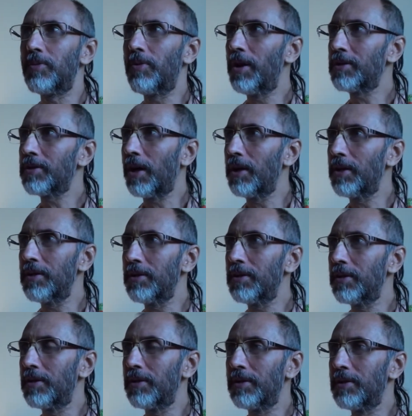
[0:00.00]
what I
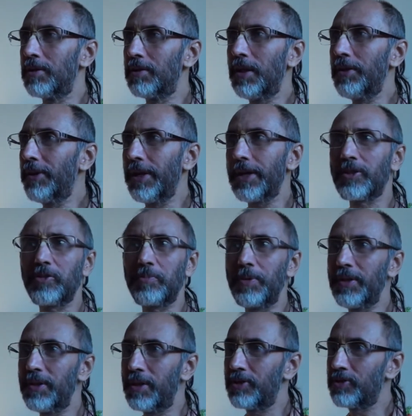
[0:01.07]
never
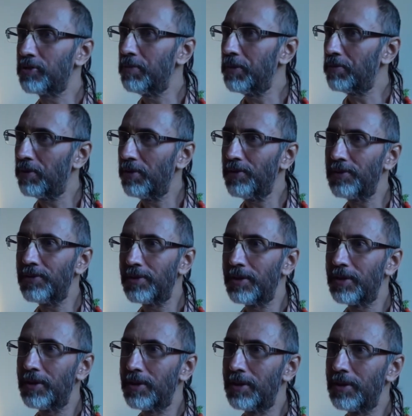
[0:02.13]
experienced before,
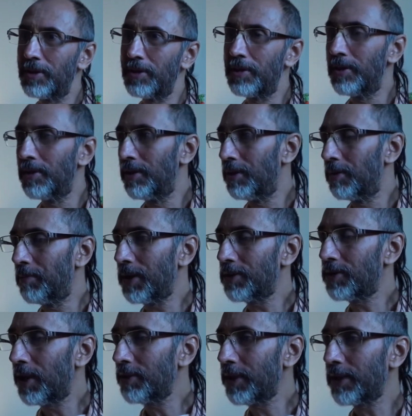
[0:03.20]
but
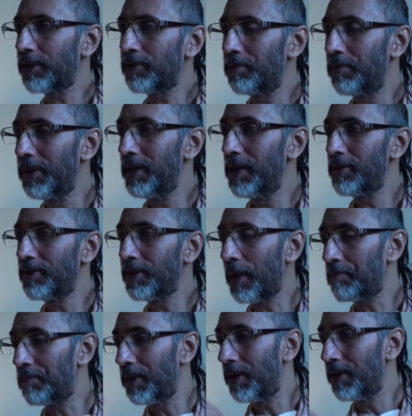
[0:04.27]
such experience
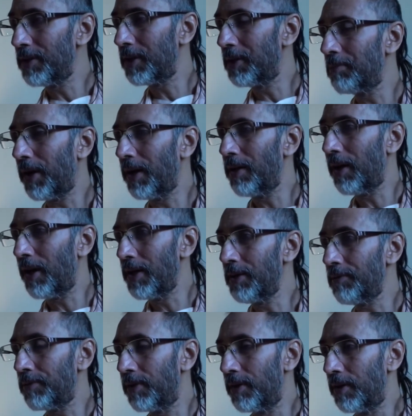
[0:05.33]
appearing in my
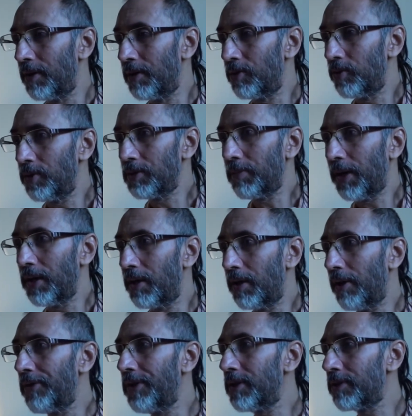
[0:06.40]
life with my
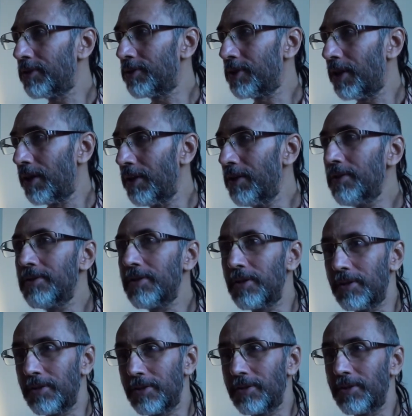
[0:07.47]
loving
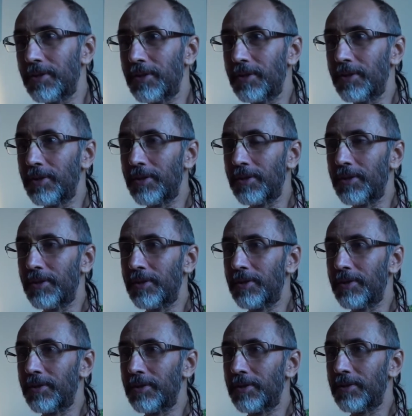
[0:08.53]
surrender,
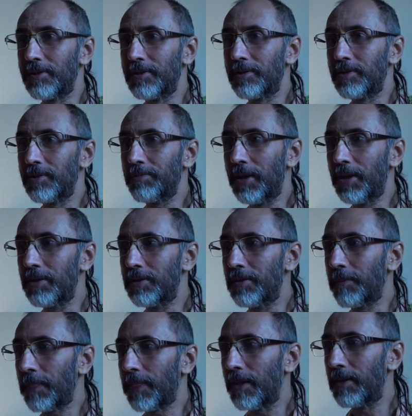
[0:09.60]
with my
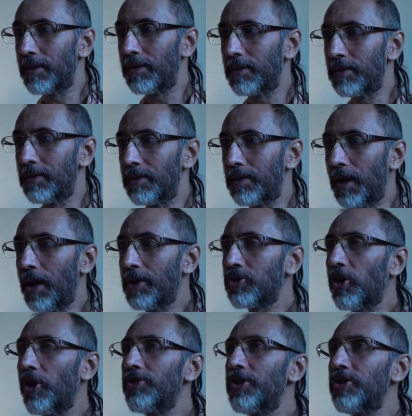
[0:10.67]

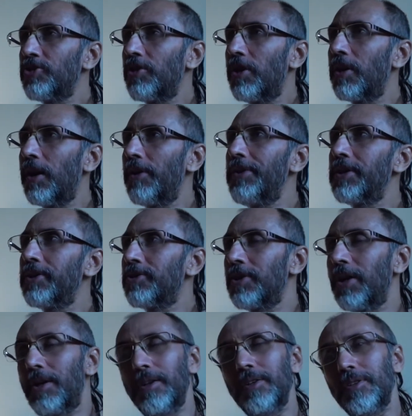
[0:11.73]
unconditional loving
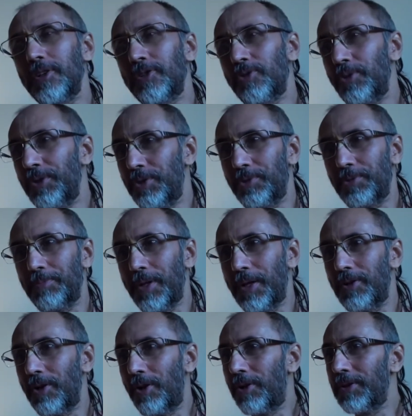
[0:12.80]
surrender to you,
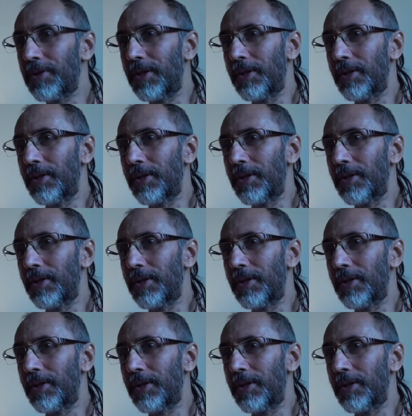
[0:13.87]
my Lord,